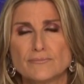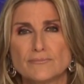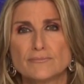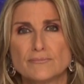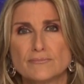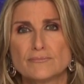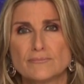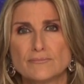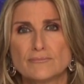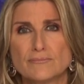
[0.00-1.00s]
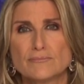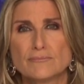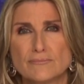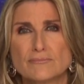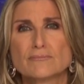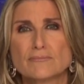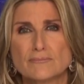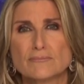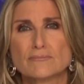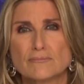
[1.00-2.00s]

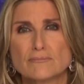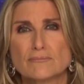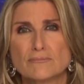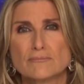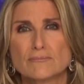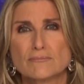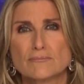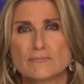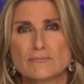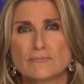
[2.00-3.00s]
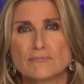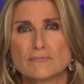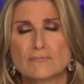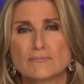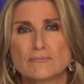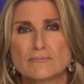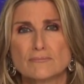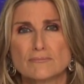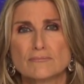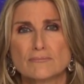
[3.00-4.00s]

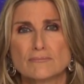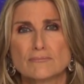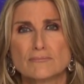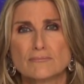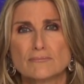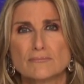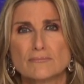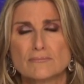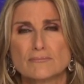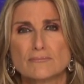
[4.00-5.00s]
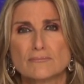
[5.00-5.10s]
(silent)